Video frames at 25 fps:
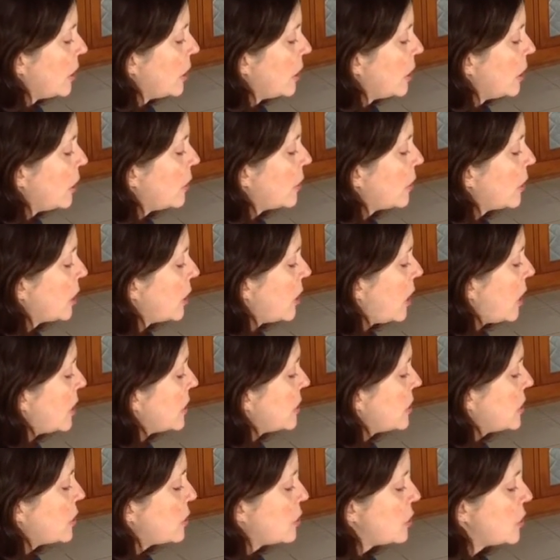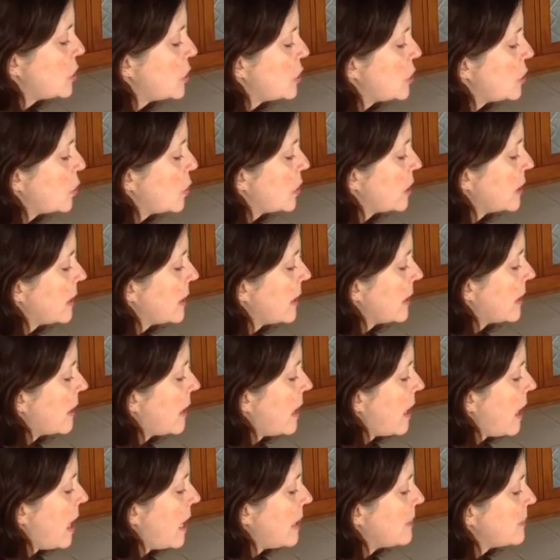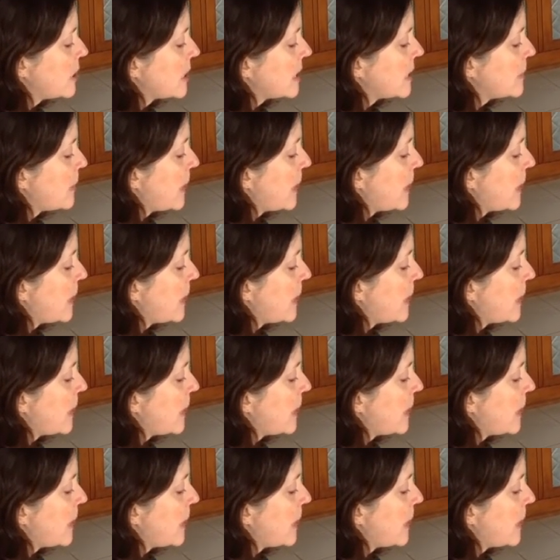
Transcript: You could also sort objects